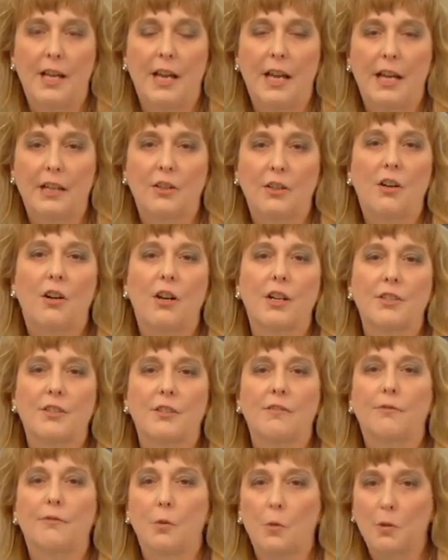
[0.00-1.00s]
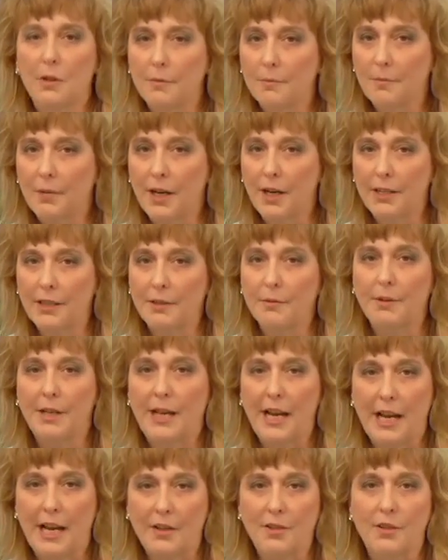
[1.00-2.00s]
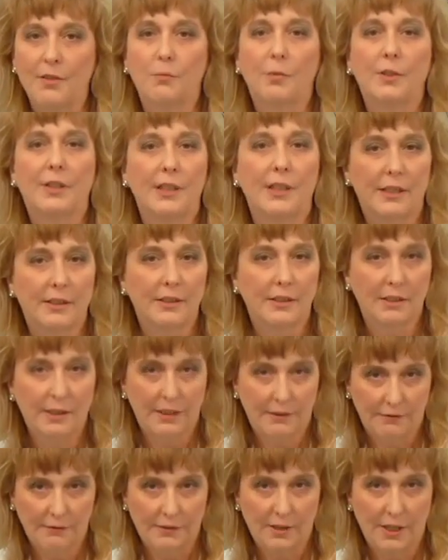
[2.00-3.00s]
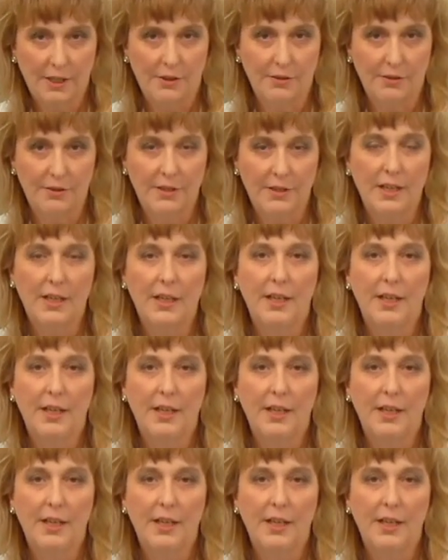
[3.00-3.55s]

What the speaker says: and cause a foreign body reaction within the lymph nodes